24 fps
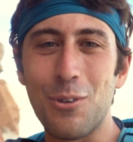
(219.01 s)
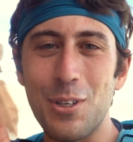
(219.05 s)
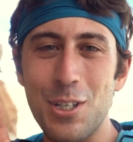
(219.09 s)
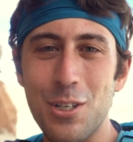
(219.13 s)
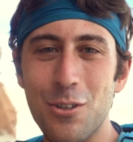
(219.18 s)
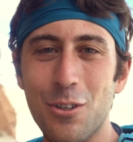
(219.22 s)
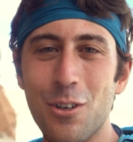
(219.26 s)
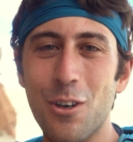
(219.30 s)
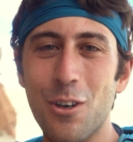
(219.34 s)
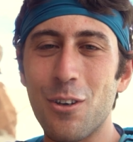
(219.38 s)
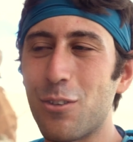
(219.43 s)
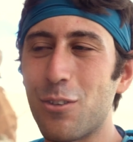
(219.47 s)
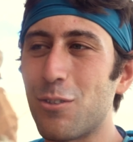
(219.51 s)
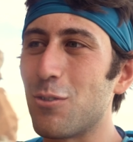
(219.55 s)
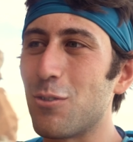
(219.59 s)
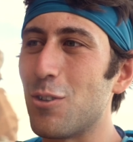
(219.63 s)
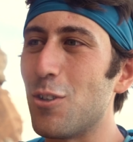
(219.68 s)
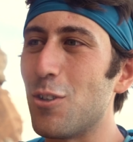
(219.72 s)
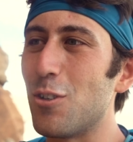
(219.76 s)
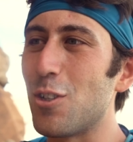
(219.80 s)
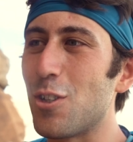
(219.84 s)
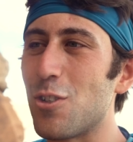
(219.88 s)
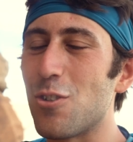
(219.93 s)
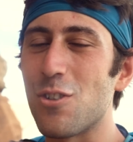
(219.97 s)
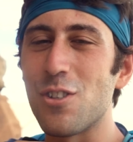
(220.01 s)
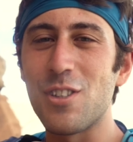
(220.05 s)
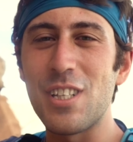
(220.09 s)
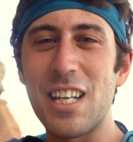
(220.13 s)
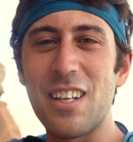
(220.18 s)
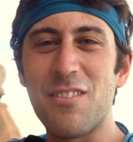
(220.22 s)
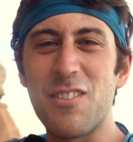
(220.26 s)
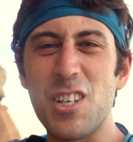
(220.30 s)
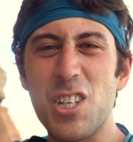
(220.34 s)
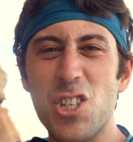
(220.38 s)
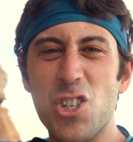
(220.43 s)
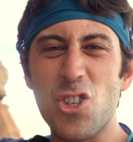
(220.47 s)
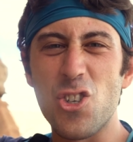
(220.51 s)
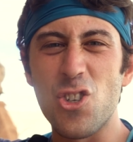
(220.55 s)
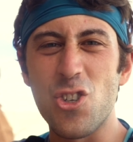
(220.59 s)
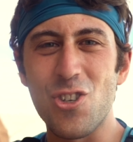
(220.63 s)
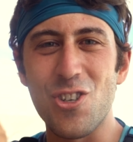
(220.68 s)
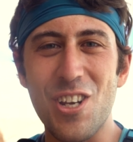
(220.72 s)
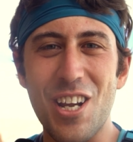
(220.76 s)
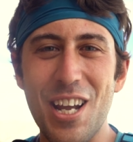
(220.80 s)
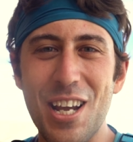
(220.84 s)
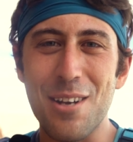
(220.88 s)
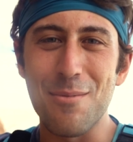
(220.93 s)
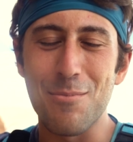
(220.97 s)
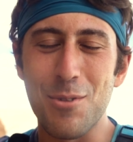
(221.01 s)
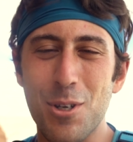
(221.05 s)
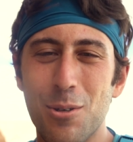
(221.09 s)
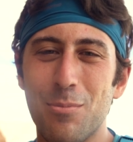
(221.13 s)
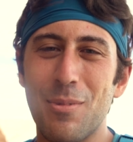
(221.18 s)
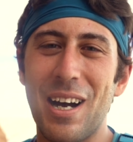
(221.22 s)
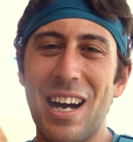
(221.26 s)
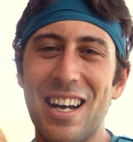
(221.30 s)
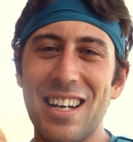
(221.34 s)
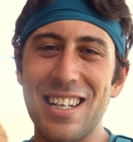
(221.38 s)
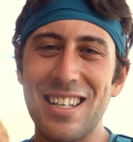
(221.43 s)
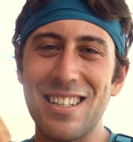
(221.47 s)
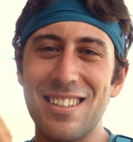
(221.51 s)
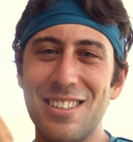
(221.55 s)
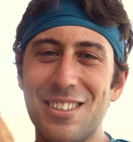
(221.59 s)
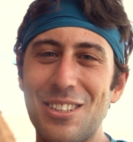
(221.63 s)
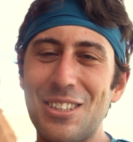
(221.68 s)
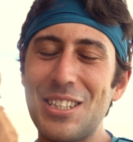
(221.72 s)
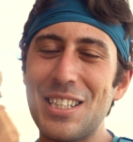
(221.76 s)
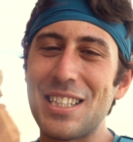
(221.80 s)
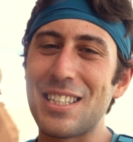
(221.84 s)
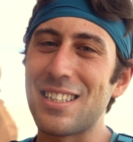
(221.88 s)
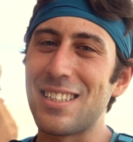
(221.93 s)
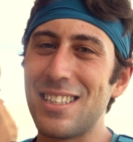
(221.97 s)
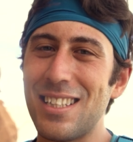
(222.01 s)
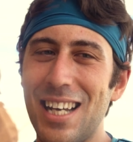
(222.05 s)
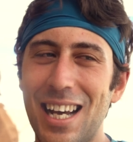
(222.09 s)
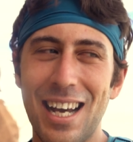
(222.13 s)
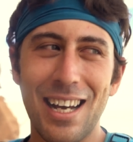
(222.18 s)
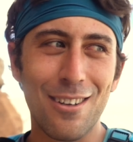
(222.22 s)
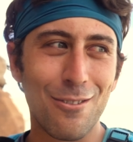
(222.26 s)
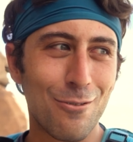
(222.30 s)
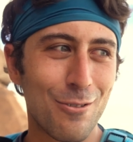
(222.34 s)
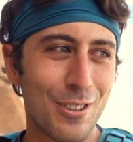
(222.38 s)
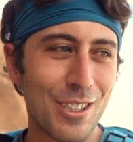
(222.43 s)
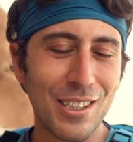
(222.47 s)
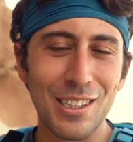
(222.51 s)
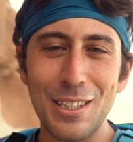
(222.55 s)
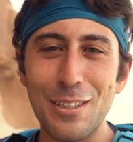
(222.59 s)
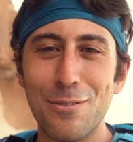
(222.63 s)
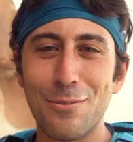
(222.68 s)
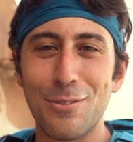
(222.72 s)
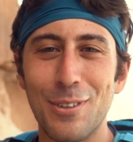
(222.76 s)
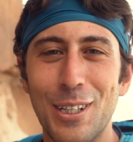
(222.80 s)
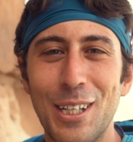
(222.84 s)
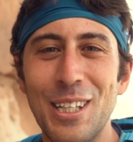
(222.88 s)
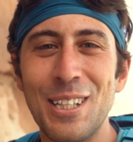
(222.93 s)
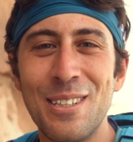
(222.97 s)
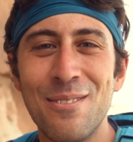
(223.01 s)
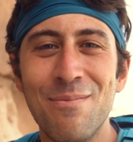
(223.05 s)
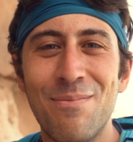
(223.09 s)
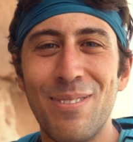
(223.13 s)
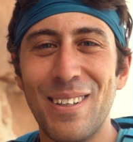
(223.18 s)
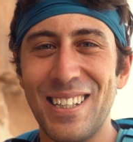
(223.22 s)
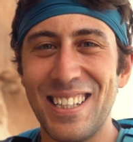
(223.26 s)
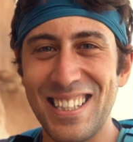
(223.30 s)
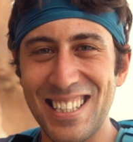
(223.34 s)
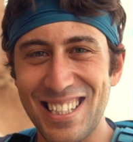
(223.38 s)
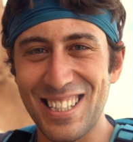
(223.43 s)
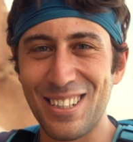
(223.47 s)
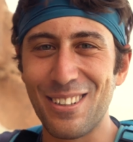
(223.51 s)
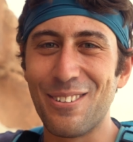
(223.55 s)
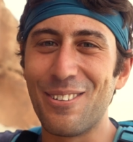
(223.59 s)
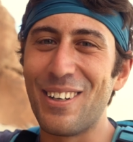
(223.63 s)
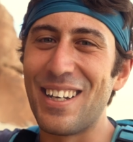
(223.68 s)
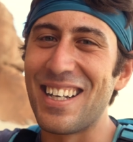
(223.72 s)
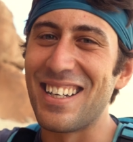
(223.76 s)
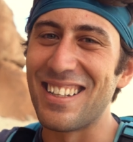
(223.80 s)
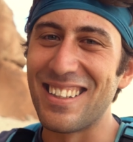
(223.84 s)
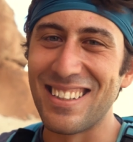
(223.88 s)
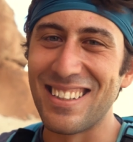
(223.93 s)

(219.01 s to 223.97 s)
when you go through, you just have to jam your body into it. It's not really fun, but it's the way to